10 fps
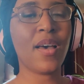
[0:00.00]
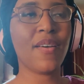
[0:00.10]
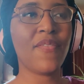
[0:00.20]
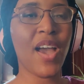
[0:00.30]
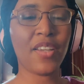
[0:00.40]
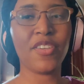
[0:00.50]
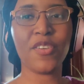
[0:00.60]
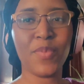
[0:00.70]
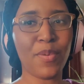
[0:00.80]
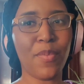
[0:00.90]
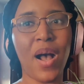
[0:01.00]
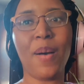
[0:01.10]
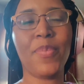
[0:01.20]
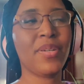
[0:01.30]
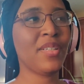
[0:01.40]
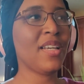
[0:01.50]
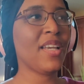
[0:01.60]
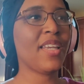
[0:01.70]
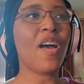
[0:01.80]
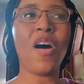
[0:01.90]
uh, vacuum and mop
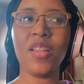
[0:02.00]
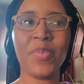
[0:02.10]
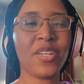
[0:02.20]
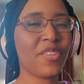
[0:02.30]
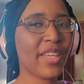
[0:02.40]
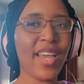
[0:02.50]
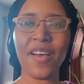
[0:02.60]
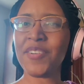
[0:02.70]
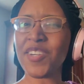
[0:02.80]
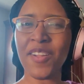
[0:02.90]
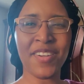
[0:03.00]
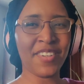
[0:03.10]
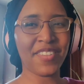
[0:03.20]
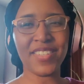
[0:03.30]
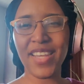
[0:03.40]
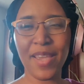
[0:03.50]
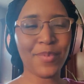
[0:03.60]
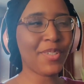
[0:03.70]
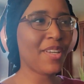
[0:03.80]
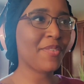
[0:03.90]
all up under the couch, all under the
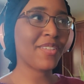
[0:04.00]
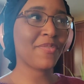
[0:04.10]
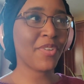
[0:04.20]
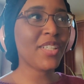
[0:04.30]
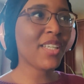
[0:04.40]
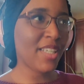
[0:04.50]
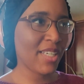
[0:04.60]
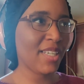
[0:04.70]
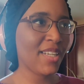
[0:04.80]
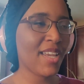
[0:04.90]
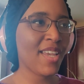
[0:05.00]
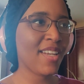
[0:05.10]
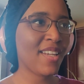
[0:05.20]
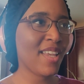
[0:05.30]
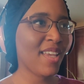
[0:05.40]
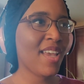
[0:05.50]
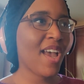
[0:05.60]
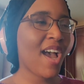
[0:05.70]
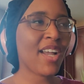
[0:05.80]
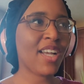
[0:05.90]
table. It was really good, and
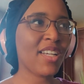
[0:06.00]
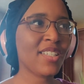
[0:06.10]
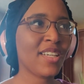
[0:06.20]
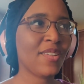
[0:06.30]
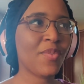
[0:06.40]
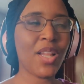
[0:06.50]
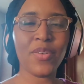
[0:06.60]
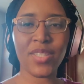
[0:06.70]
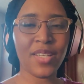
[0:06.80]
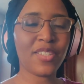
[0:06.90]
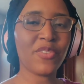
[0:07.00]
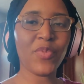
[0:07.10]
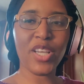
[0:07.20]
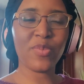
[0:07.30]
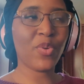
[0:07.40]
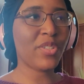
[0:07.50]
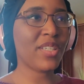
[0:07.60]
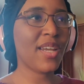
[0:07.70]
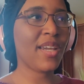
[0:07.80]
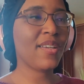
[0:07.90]
I got it done while I was letting some rice boil
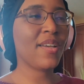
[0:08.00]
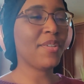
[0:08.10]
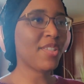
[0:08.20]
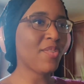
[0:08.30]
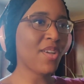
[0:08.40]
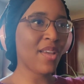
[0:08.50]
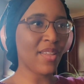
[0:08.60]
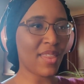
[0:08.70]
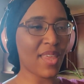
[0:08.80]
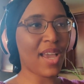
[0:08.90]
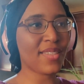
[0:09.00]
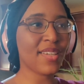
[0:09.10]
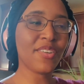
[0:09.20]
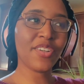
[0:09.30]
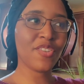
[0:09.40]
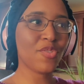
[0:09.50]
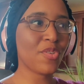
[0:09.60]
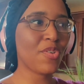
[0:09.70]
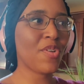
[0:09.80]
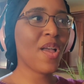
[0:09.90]
today. So now that that's under
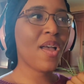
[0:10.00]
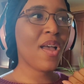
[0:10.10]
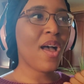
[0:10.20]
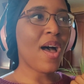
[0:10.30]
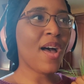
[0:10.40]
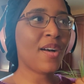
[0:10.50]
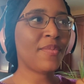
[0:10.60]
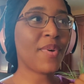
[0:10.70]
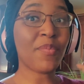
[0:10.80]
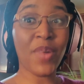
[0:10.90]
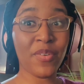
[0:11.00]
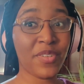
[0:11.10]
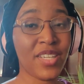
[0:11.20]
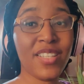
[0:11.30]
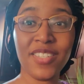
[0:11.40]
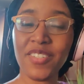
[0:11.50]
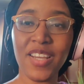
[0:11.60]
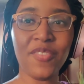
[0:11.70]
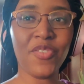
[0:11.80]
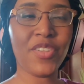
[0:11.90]
control, um, my routines are
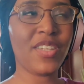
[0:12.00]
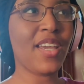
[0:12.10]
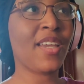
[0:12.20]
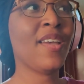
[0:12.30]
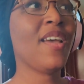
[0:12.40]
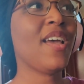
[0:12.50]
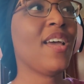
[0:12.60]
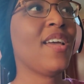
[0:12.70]
done for the day.